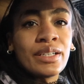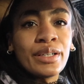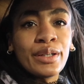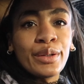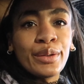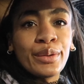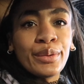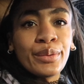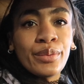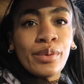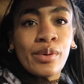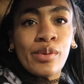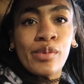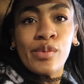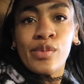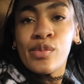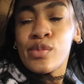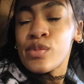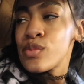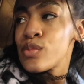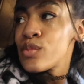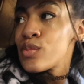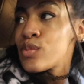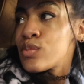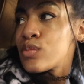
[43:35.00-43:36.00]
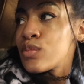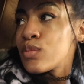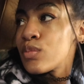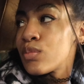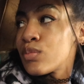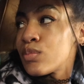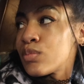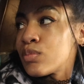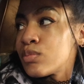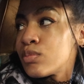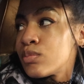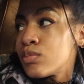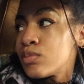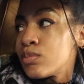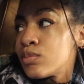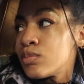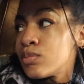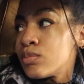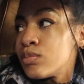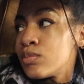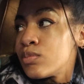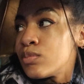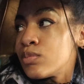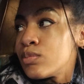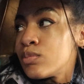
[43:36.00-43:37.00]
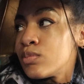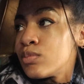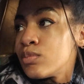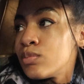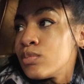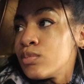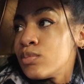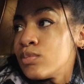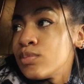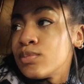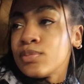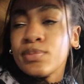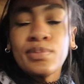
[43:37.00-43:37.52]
[no speech]